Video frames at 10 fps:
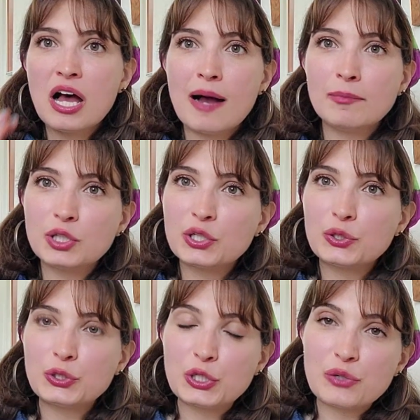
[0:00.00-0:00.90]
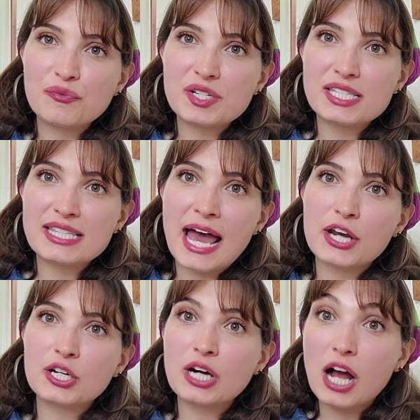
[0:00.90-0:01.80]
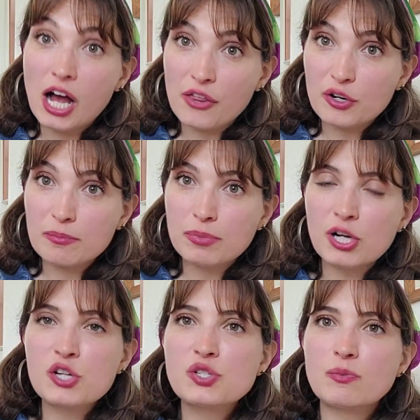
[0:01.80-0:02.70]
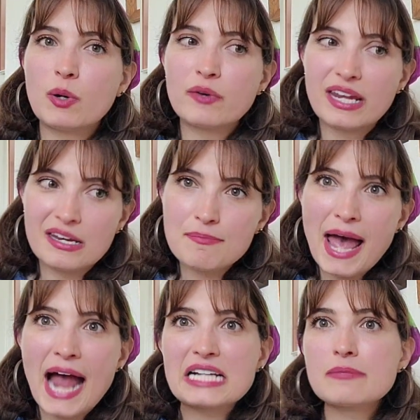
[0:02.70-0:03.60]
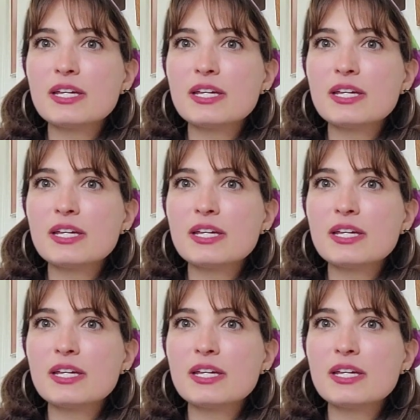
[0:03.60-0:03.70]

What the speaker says: I'm a little nervous that her other books won't impact